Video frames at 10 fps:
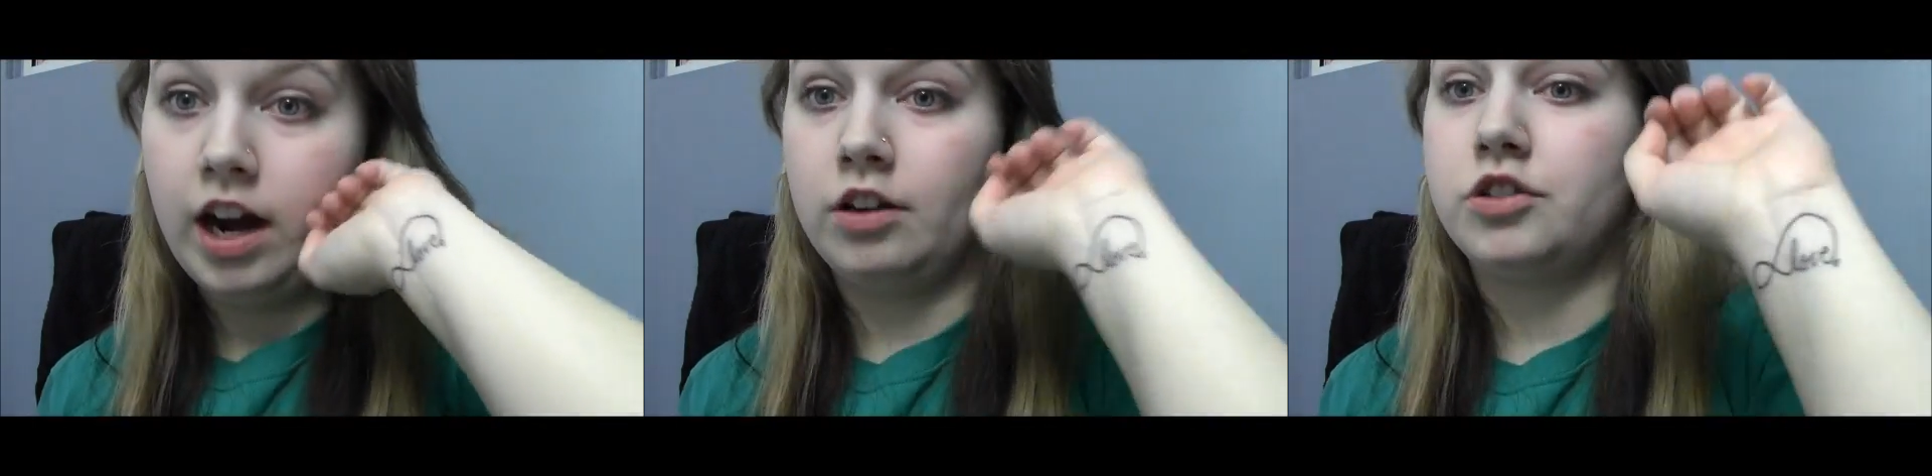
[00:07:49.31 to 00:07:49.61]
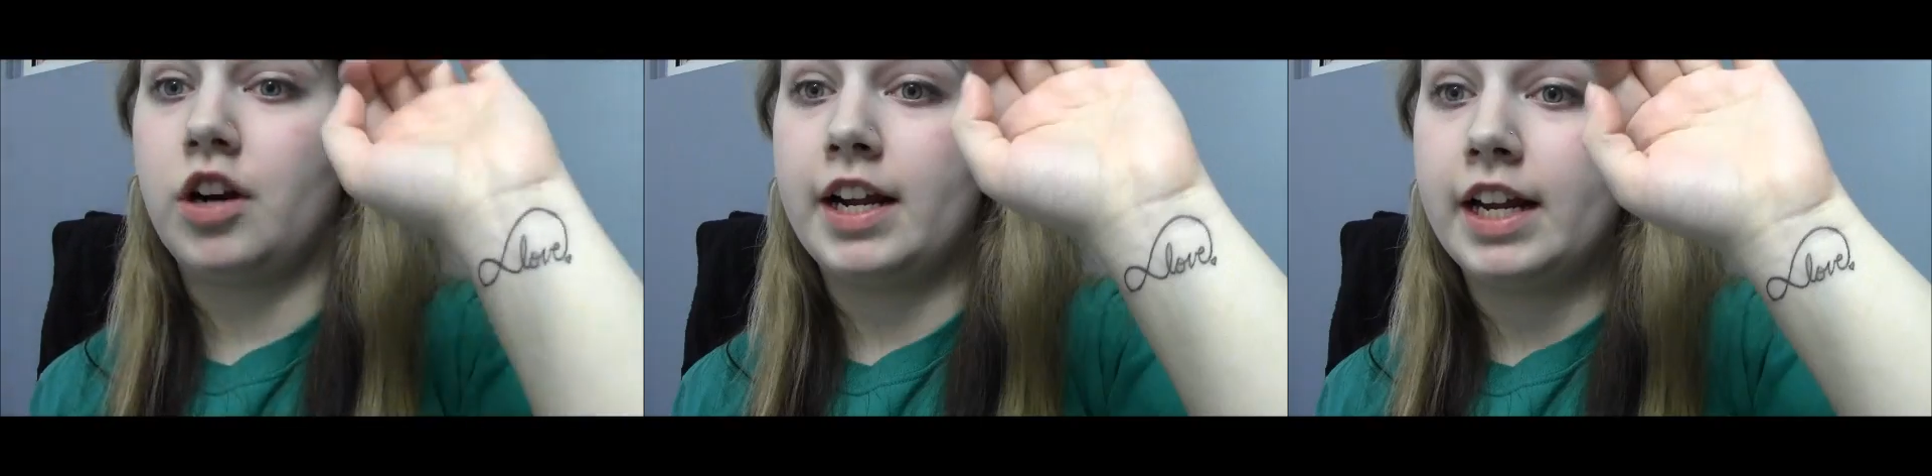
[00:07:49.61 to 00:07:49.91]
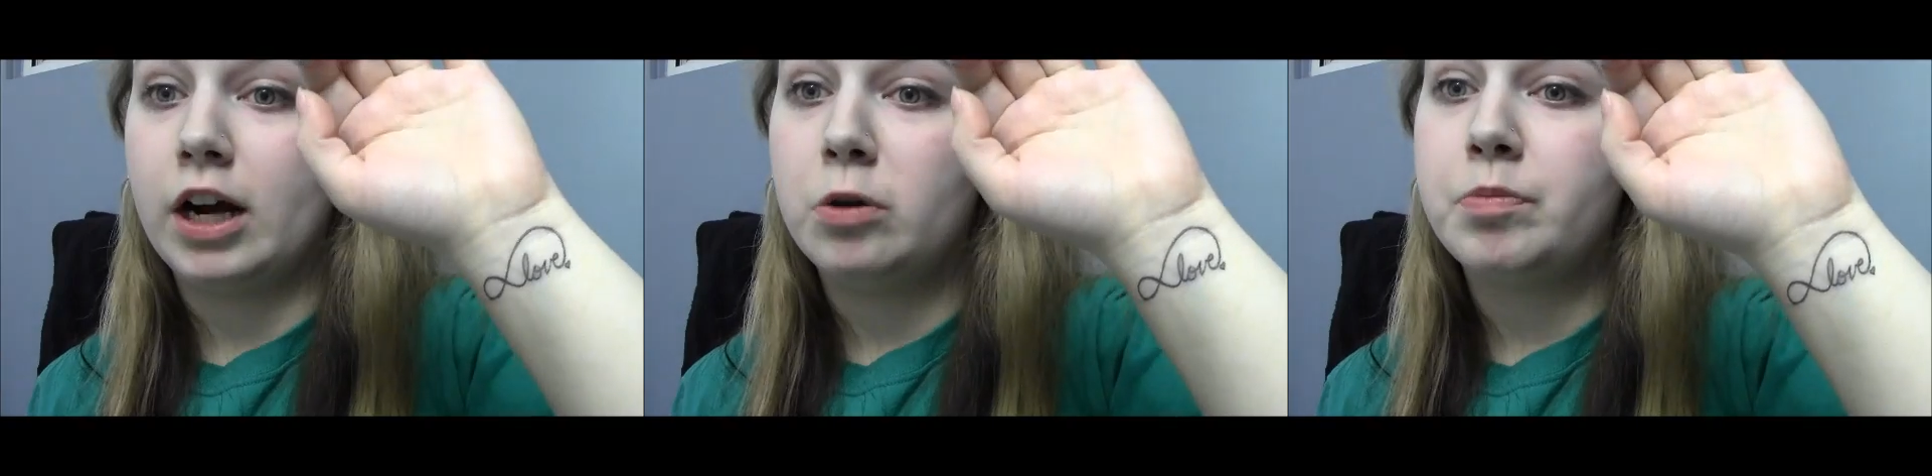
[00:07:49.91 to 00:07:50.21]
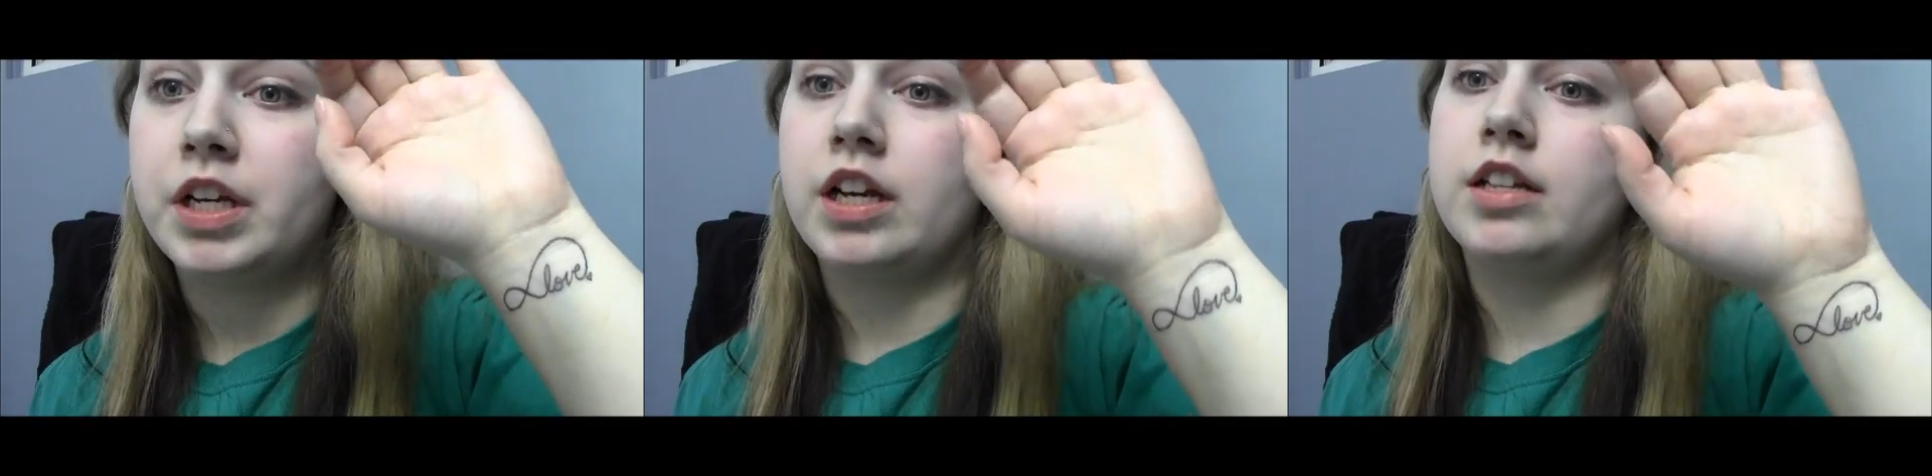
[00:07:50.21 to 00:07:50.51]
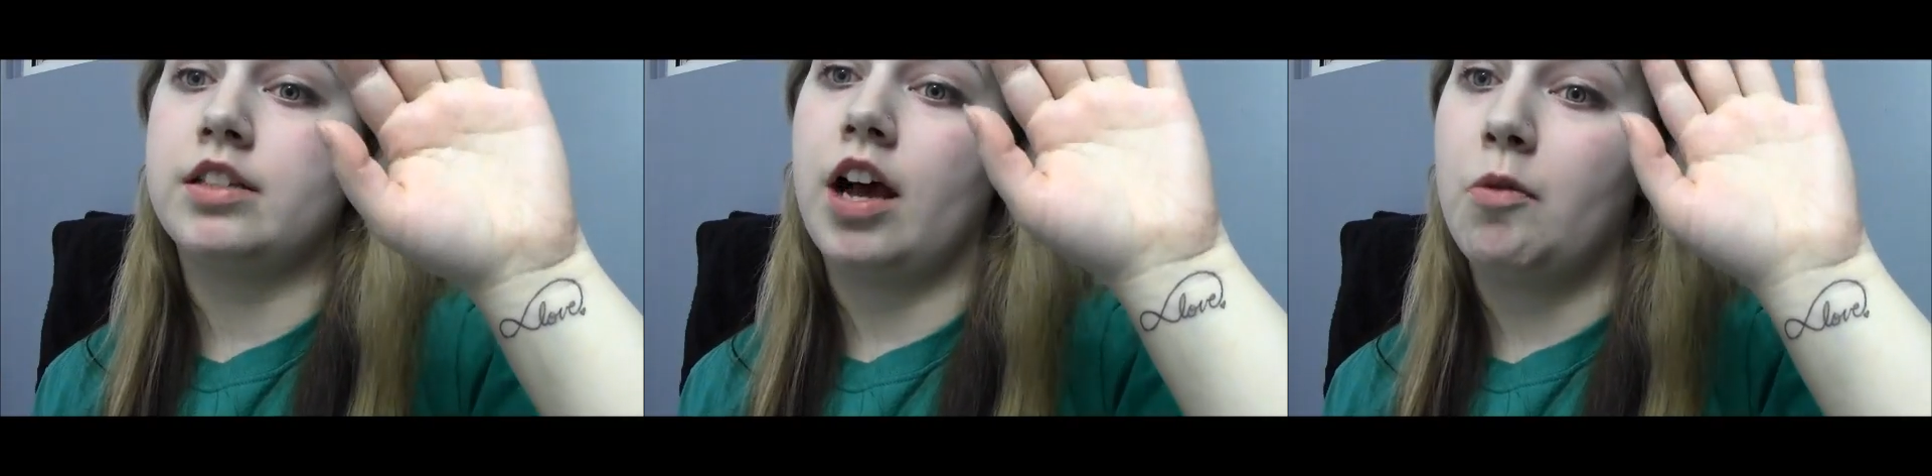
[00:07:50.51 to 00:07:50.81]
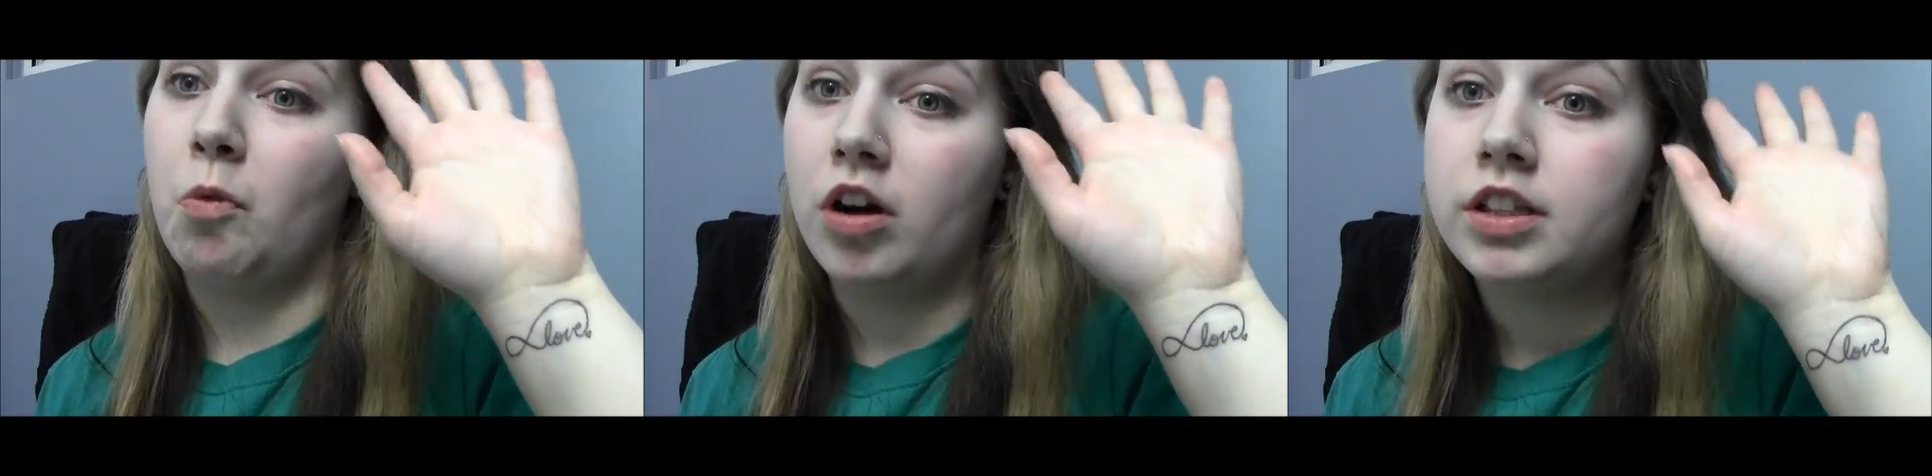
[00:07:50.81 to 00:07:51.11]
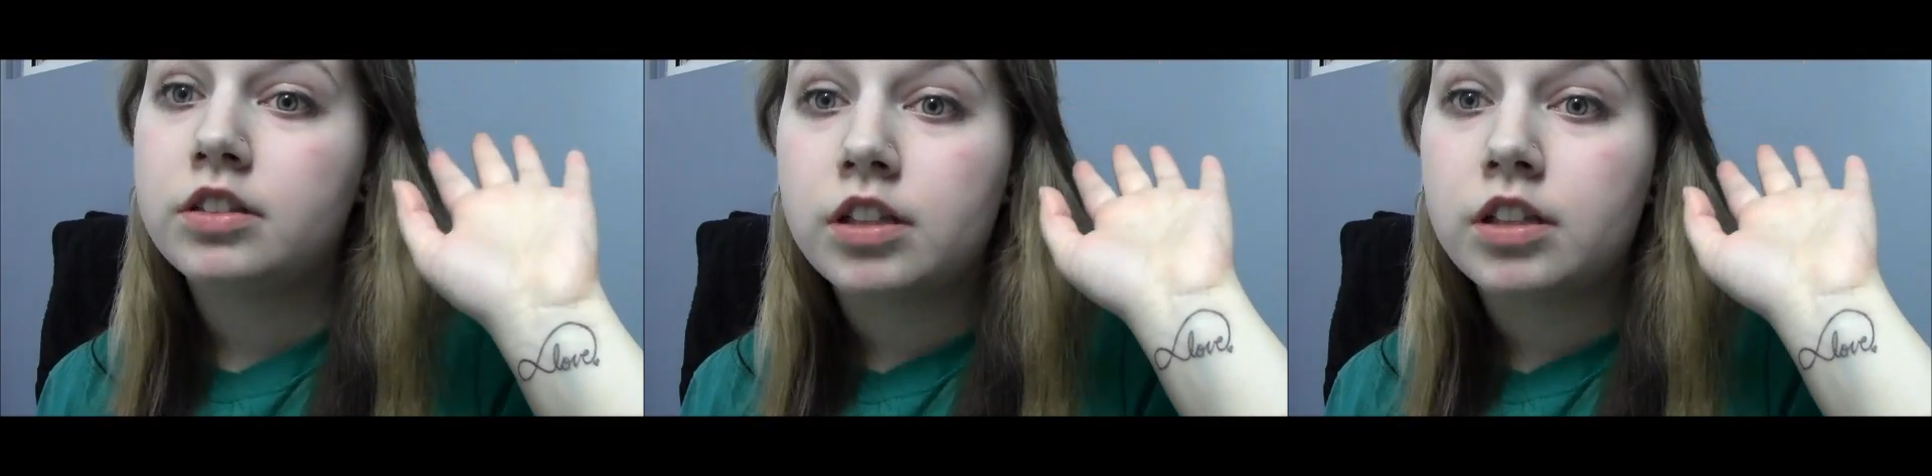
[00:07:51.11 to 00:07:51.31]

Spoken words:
I was trying it out because I want